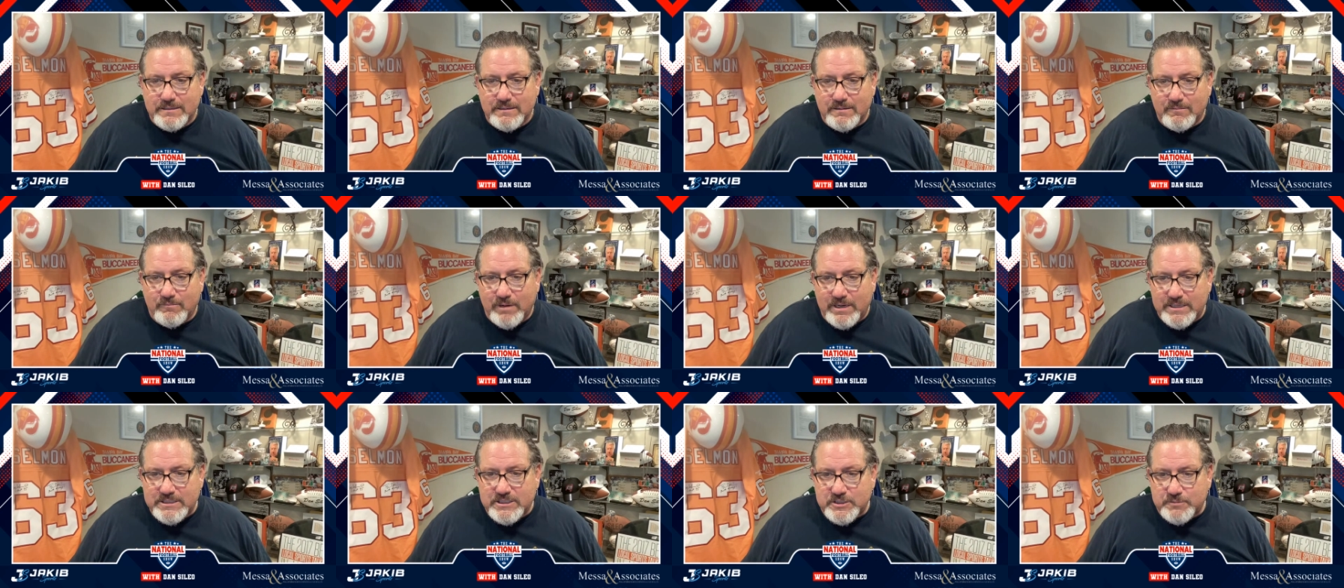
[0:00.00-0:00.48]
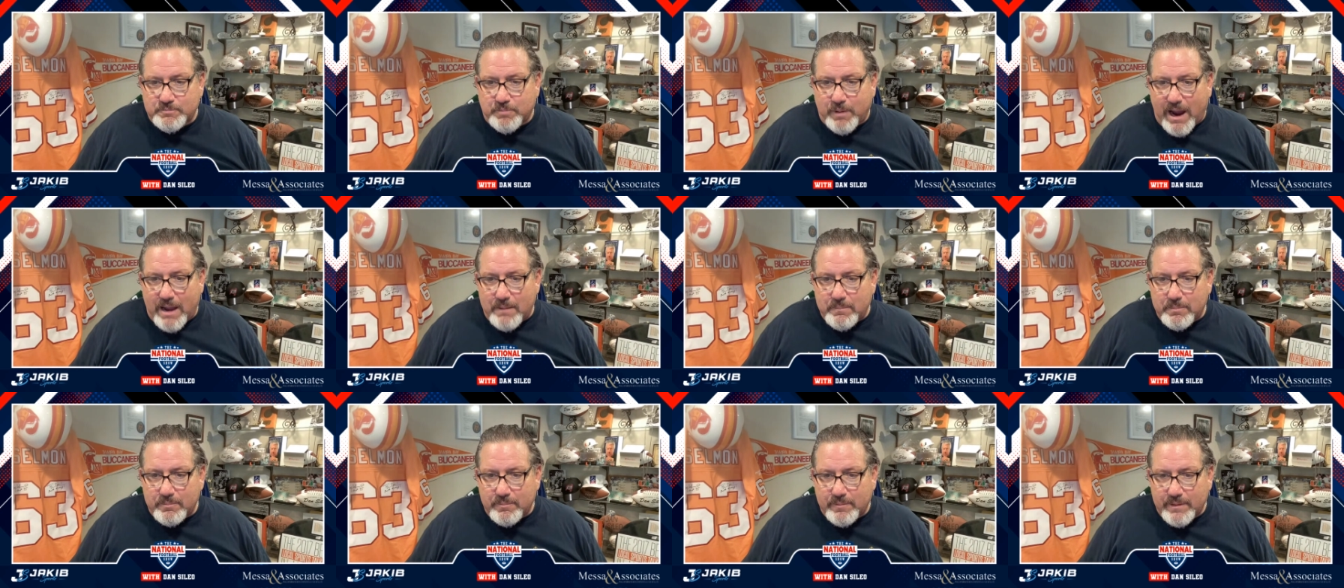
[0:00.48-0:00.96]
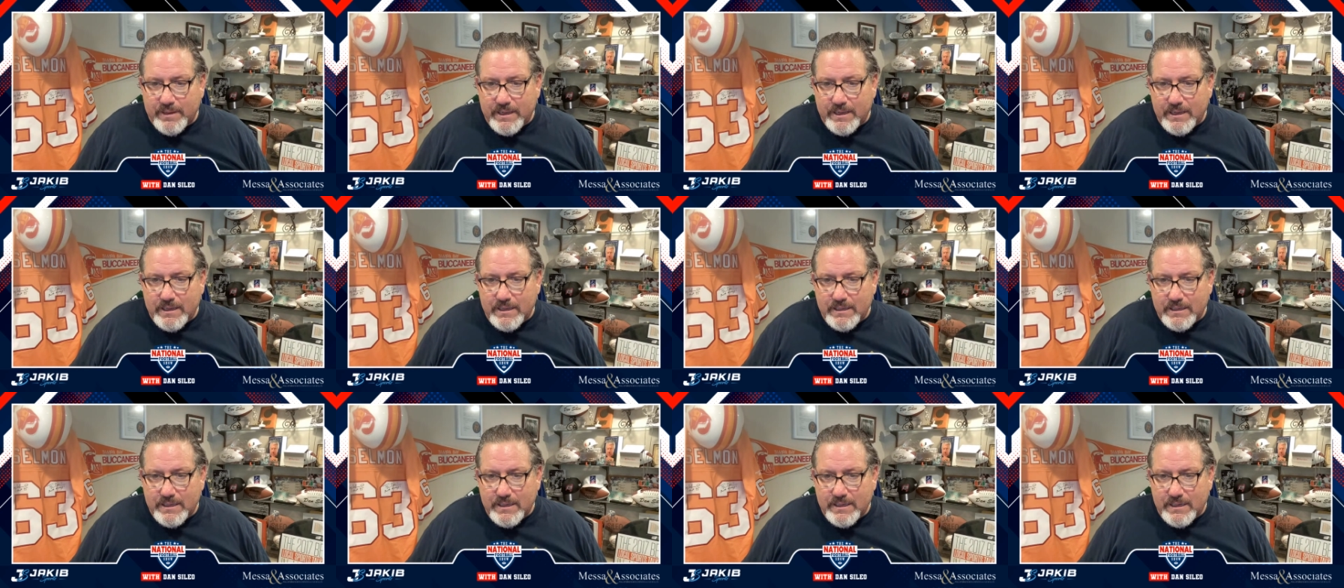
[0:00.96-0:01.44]
Wentz is
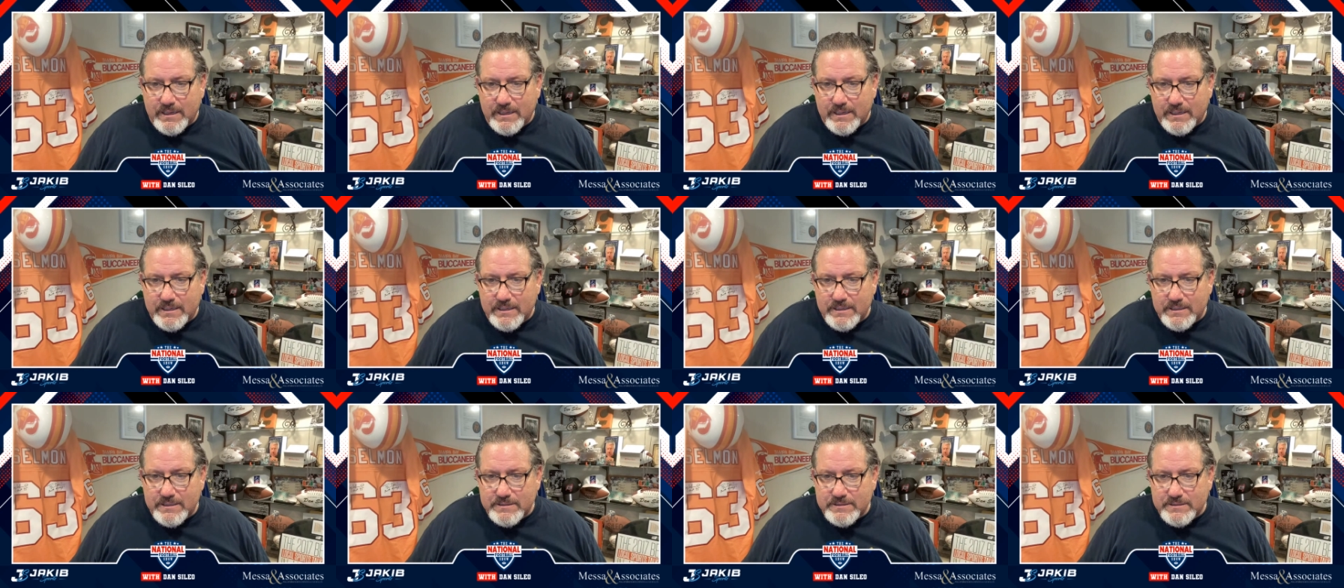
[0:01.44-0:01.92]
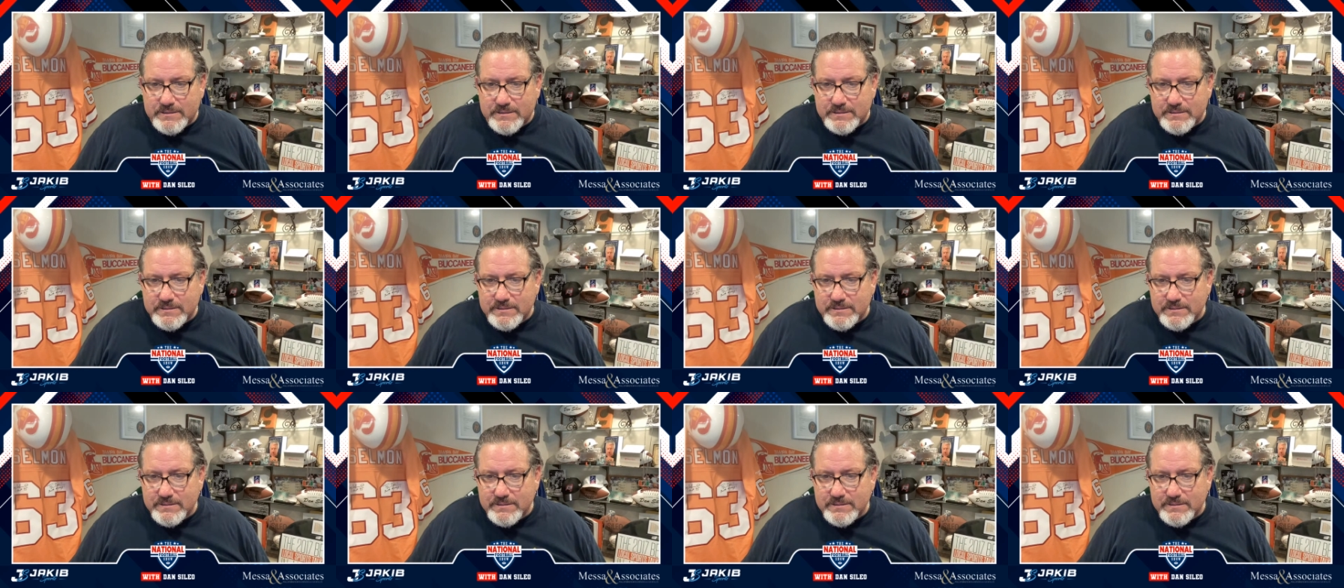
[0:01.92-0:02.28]
probably in his